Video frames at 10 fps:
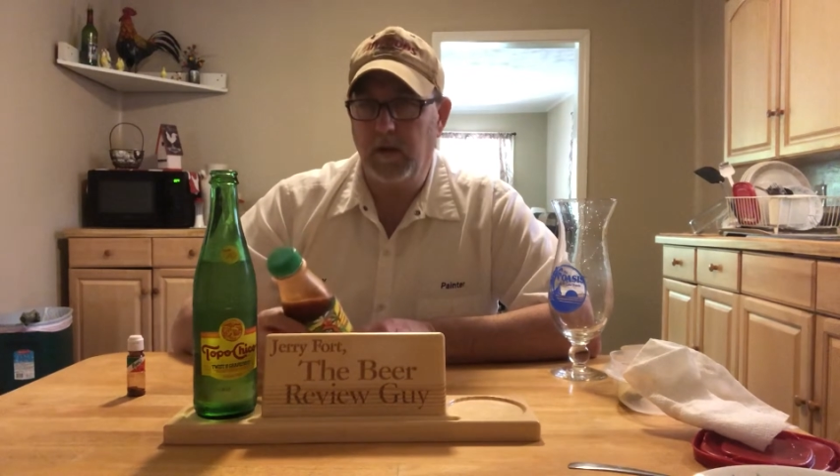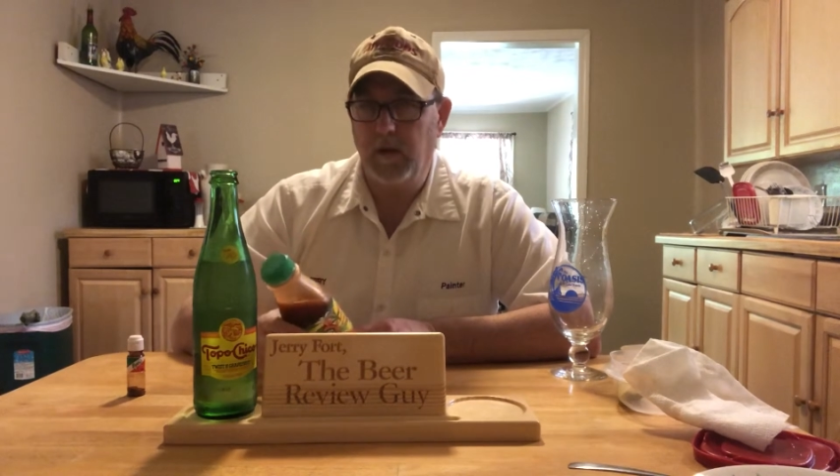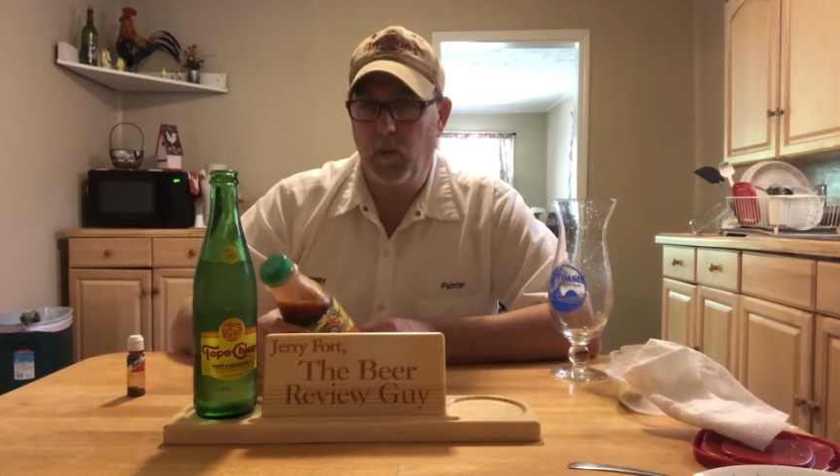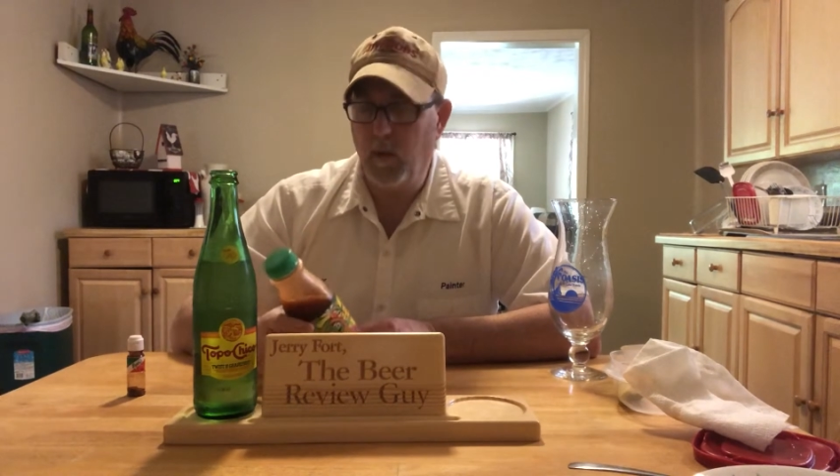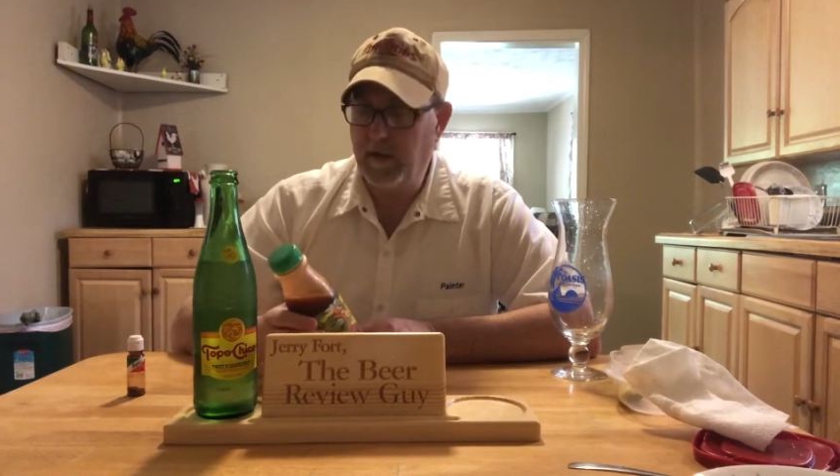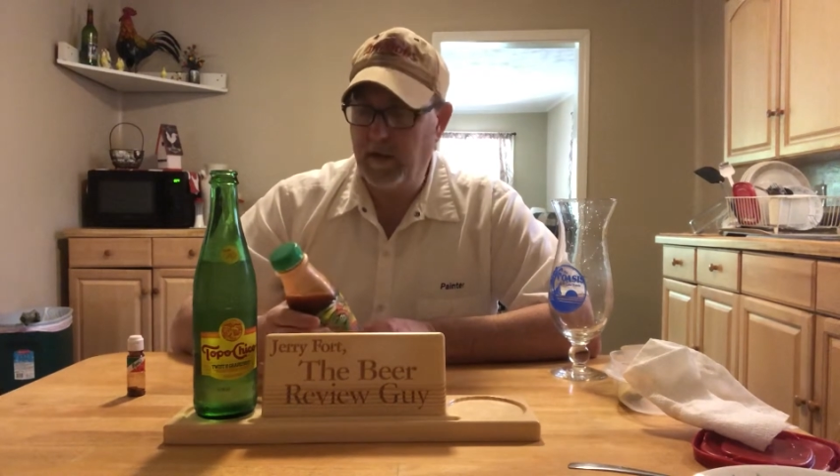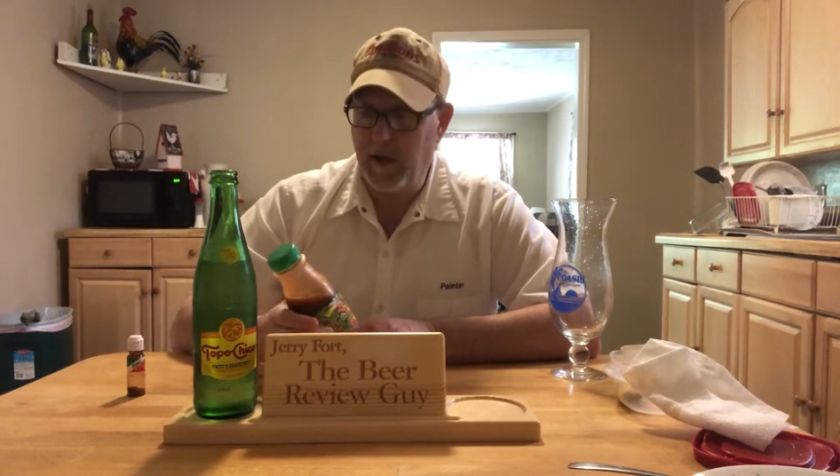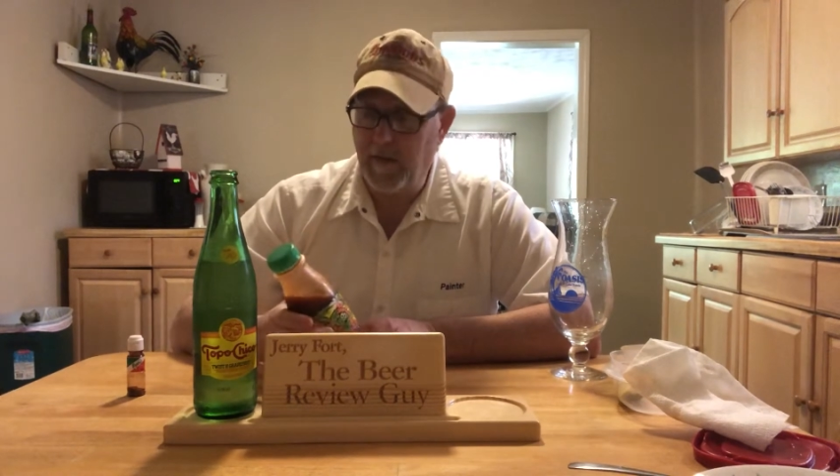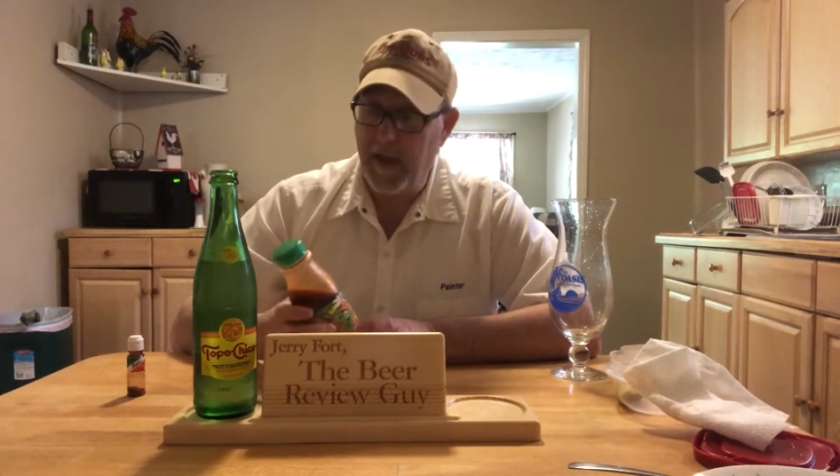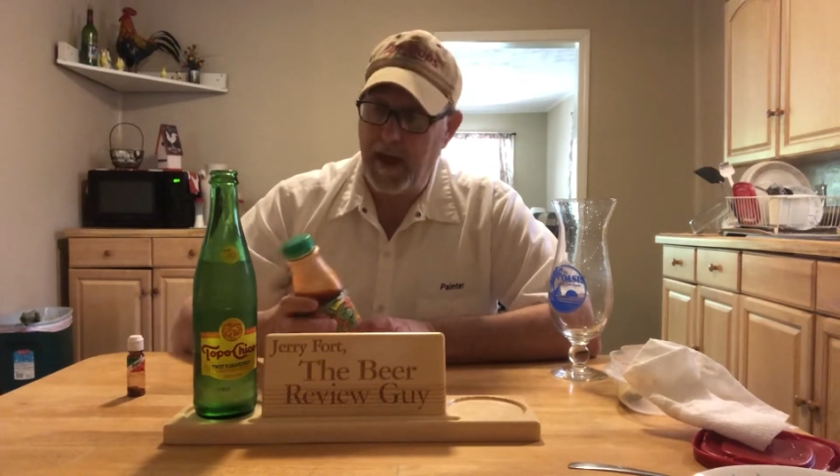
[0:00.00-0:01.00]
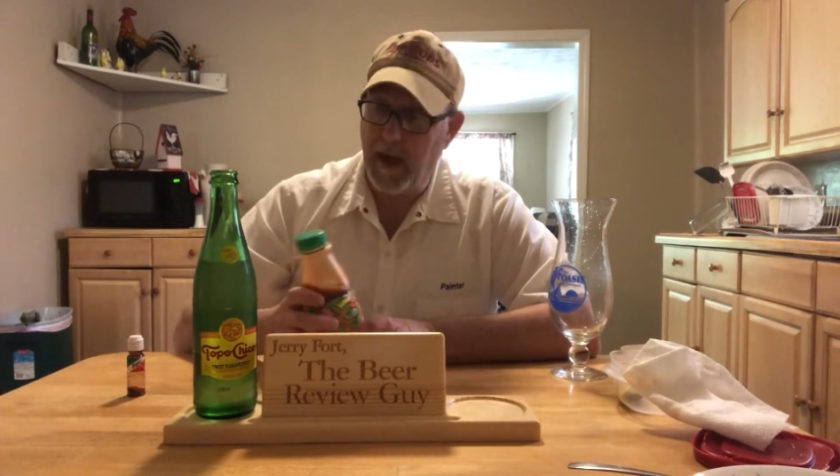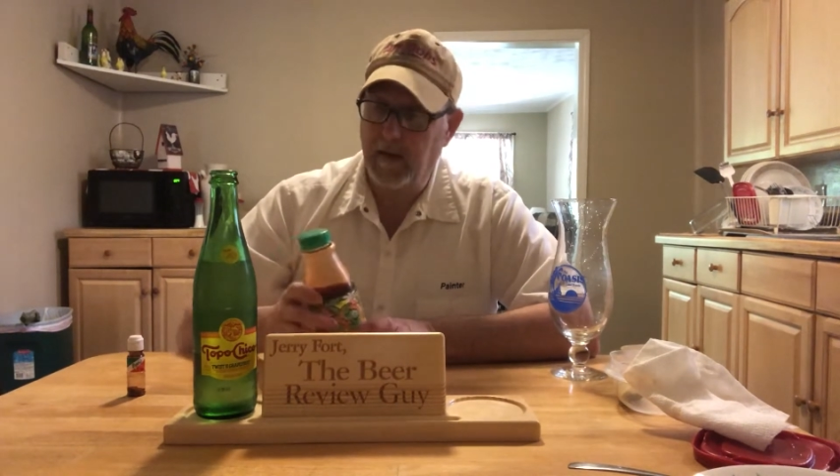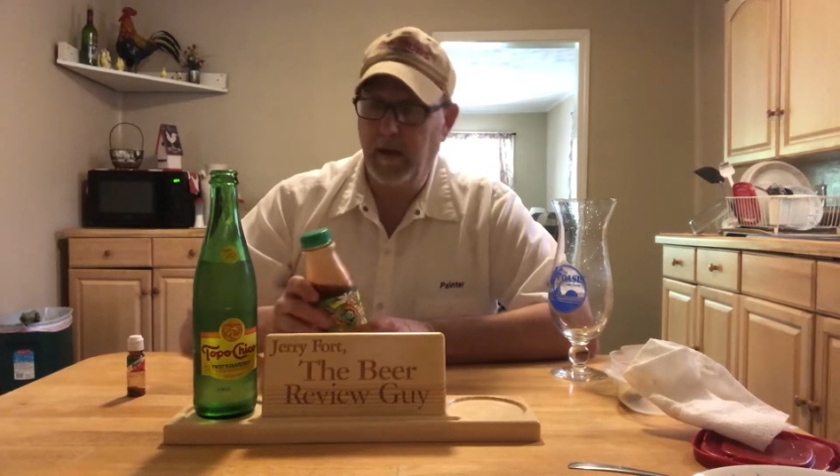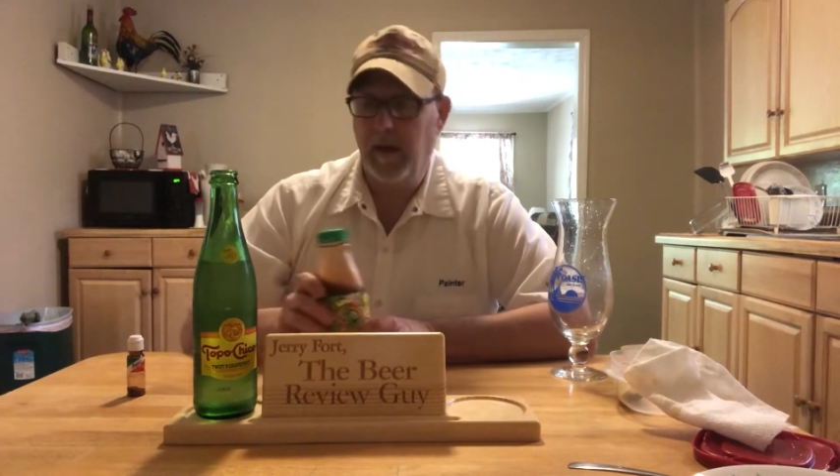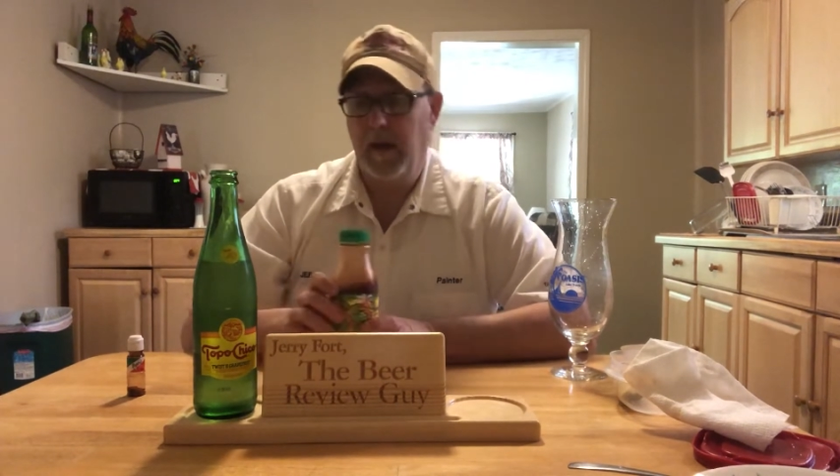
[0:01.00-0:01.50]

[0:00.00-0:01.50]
the ones that I've had.